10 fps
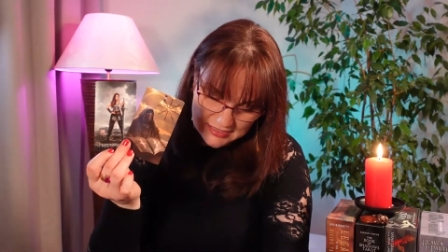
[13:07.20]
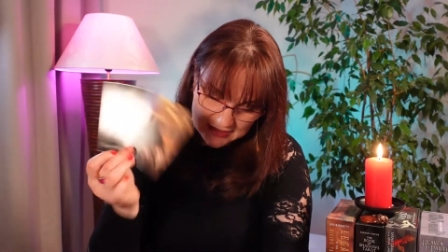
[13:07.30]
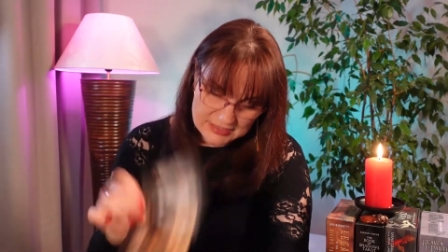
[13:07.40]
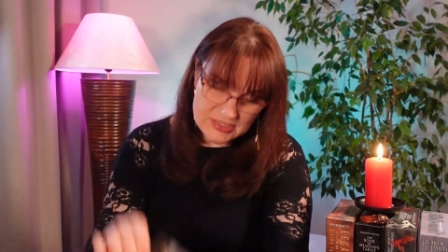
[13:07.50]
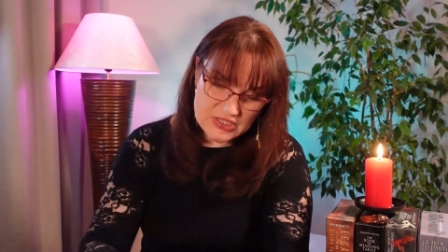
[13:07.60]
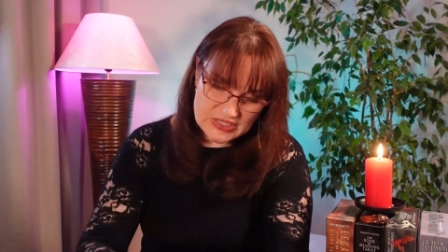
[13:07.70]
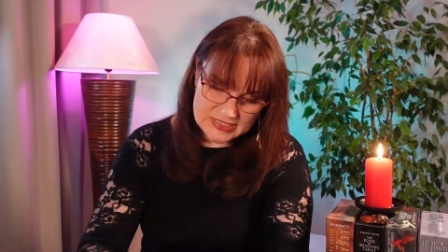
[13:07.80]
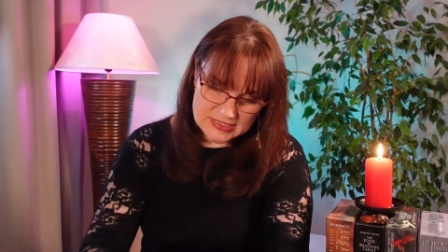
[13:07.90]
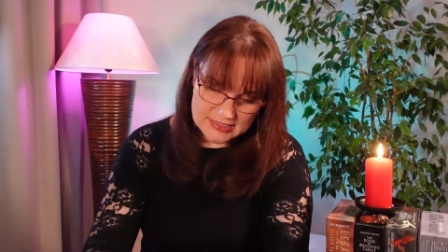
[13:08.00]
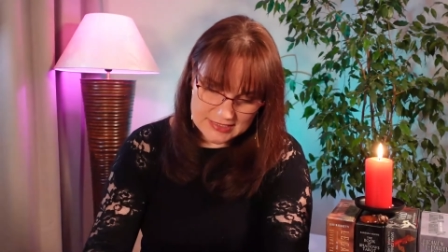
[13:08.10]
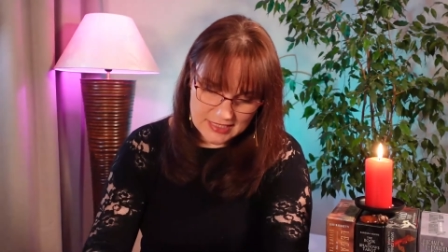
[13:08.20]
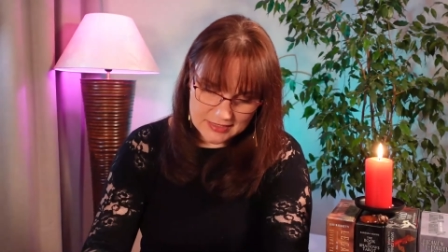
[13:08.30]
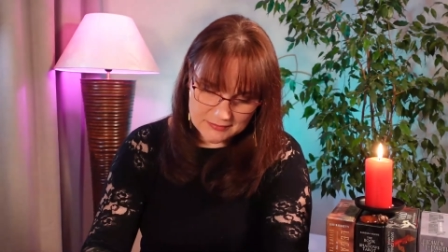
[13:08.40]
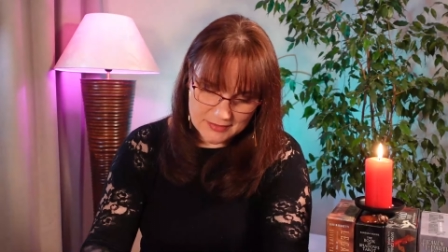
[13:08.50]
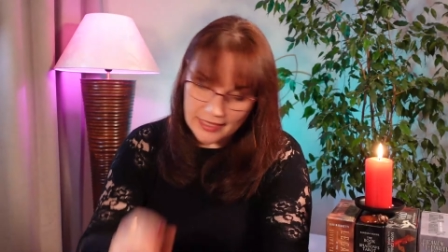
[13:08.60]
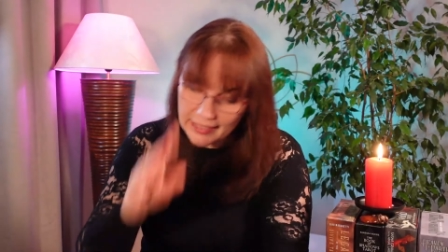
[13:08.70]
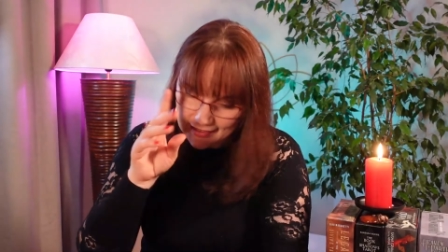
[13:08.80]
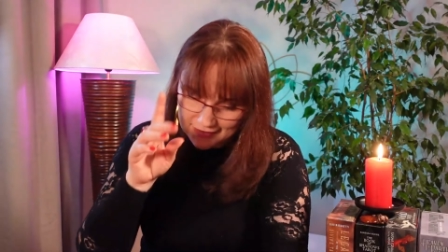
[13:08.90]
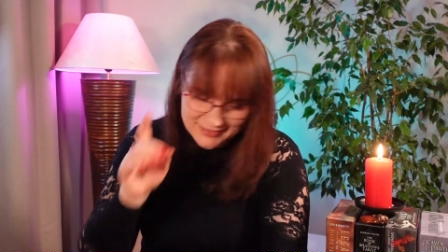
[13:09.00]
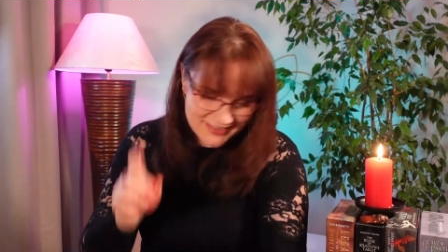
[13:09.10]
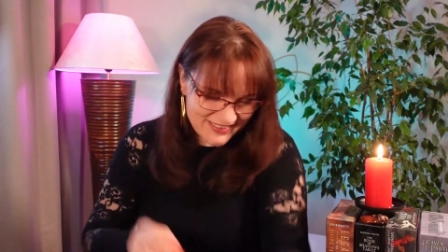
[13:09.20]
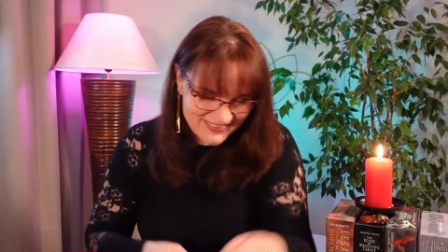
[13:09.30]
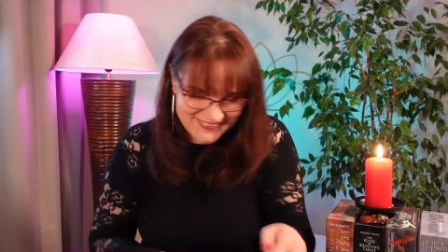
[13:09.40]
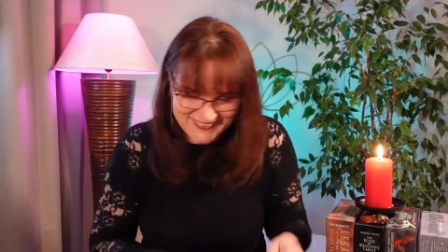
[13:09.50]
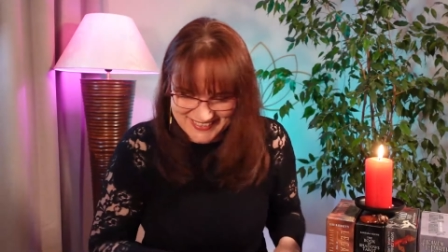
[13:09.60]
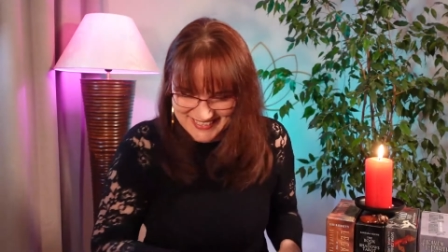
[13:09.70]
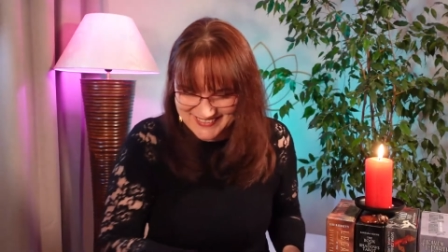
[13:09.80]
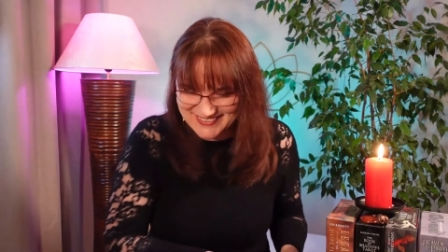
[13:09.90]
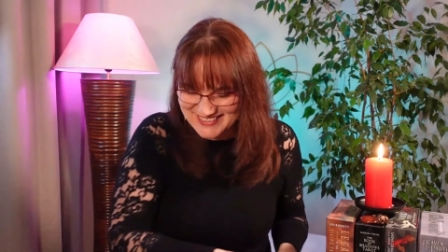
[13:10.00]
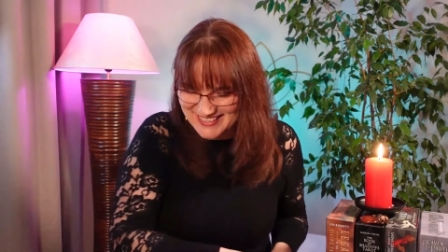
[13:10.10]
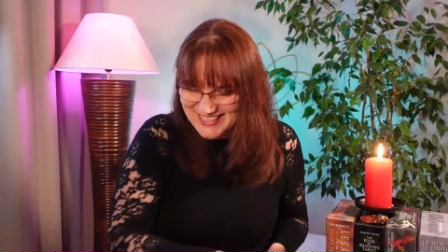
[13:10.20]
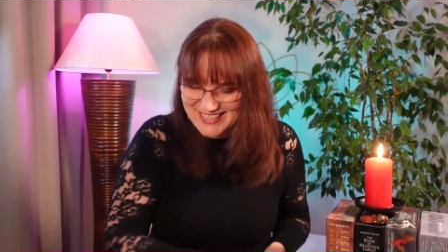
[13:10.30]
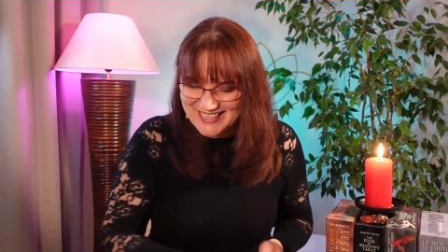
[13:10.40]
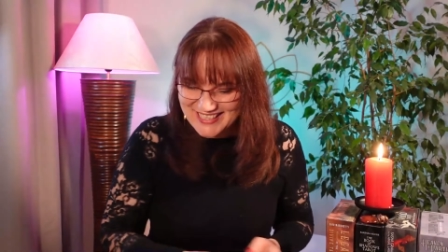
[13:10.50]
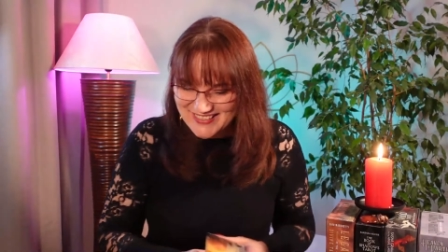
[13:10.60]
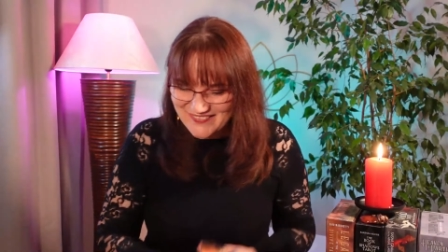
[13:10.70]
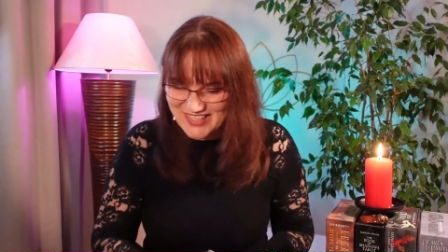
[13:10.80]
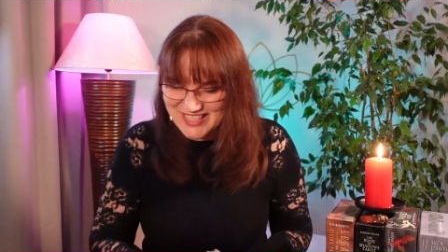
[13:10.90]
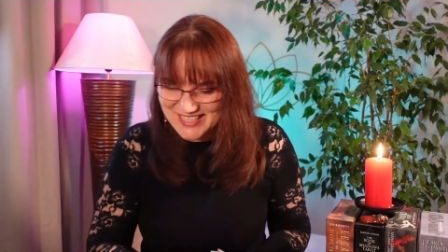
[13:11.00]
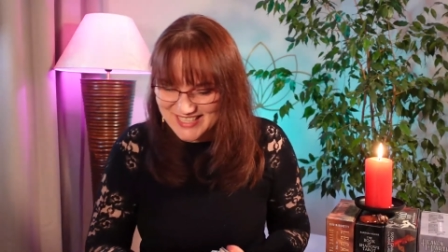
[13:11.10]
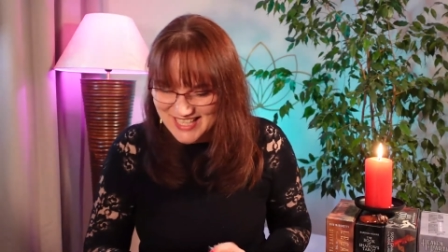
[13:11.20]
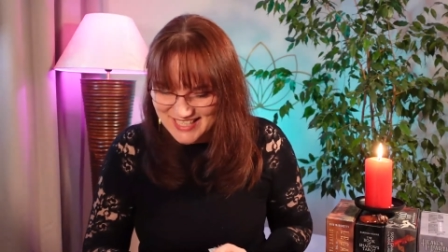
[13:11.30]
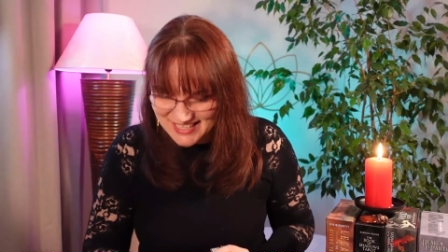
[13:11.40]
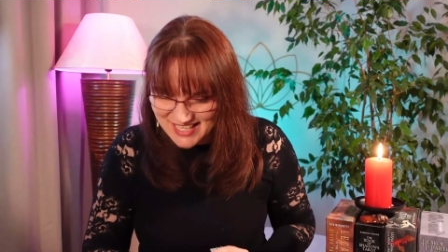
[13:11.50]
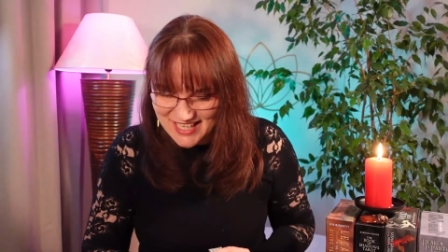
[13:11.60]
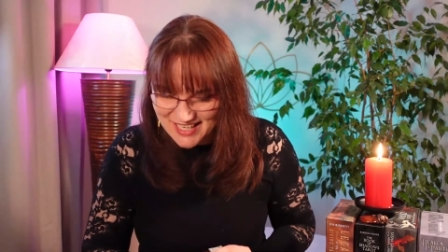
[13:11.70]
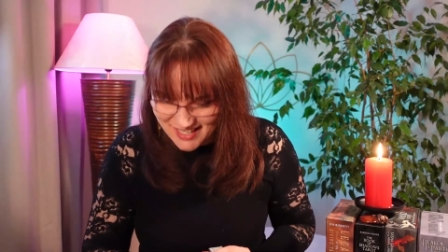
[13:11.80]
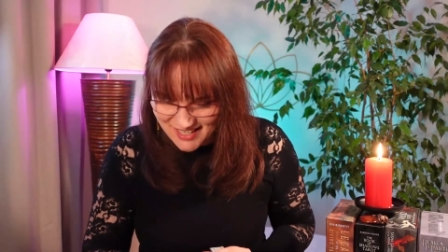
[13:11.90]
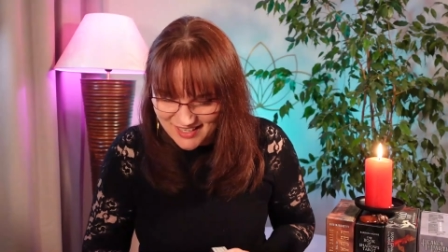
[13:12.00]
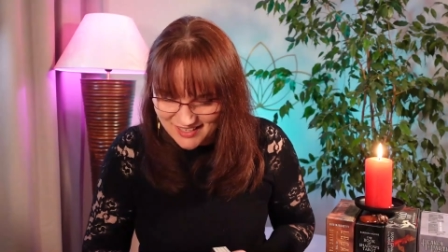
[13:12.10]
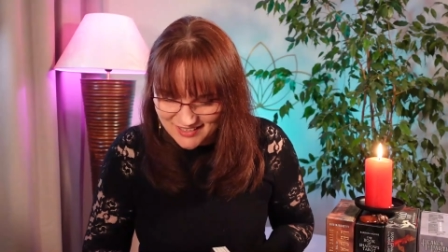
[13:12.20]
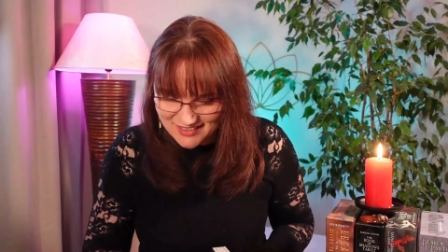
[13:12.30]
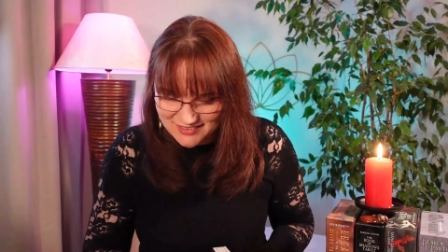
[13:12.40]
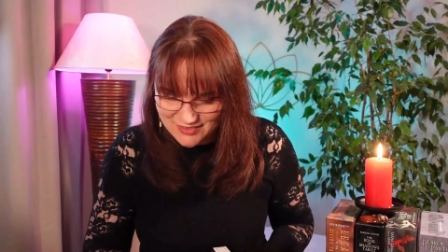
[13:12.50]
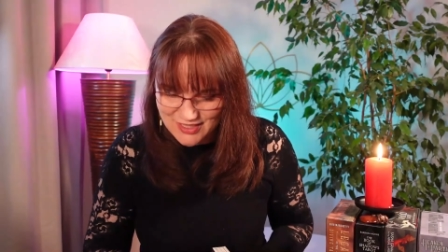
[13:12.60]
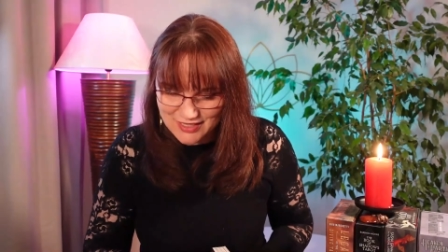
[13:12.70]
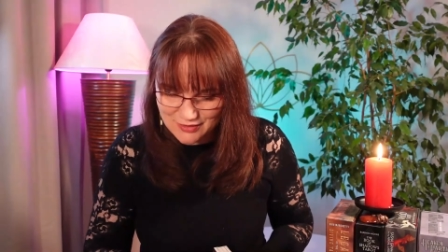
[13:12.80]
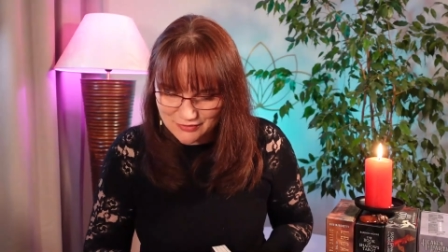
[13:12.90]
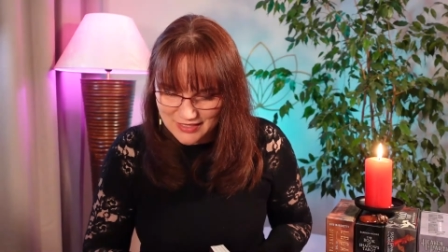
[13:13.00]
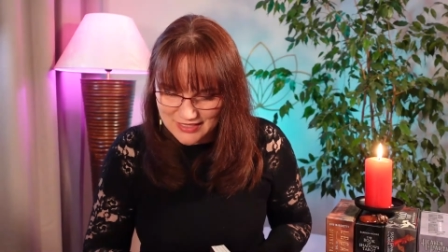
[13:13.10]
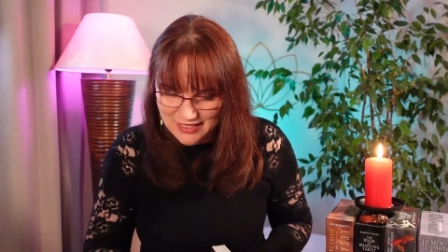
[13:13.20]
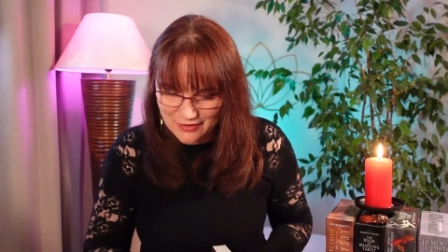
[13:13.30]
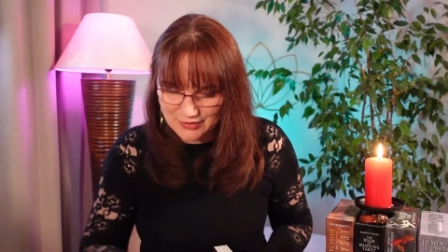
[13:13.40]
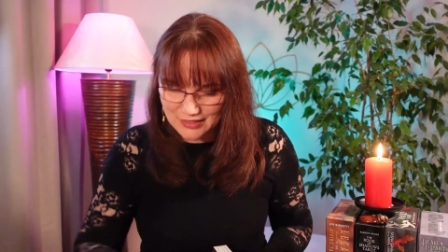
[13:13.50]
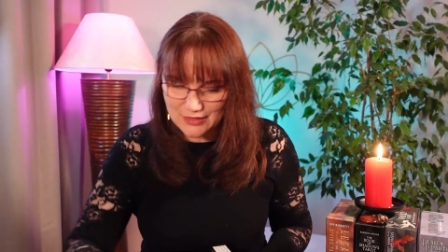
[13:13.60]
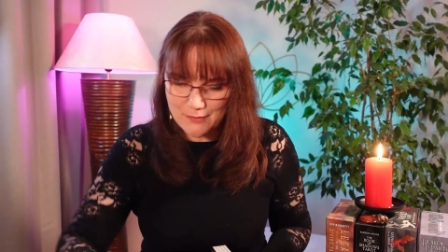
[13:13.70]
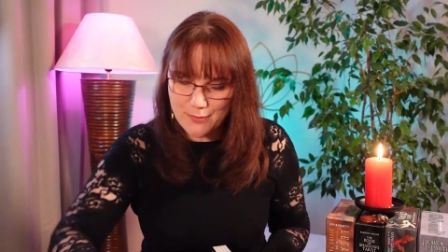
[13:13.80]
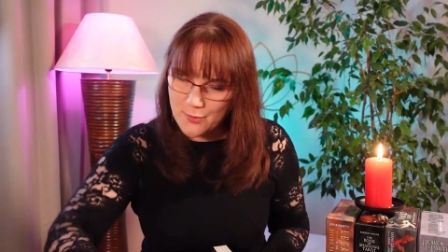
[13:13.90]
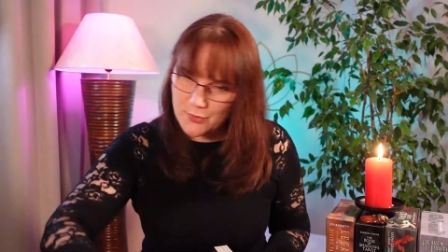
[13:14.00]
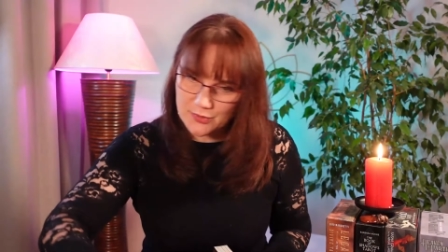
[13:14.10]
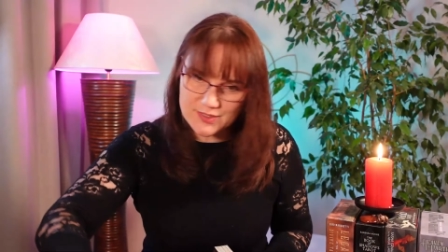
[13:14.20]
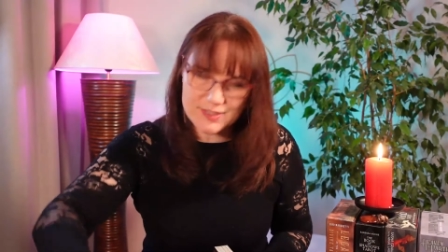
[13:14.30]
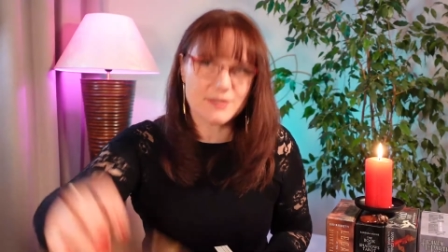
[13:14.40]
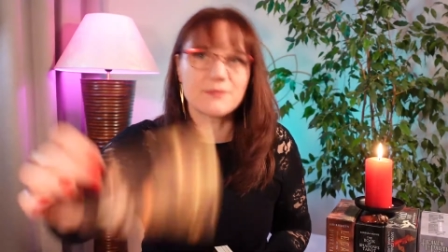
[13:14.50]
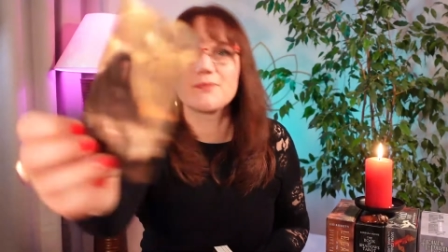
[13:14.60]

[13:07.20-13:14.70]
serious this time again. Oh gosh. But this is like they are trying to find out in books,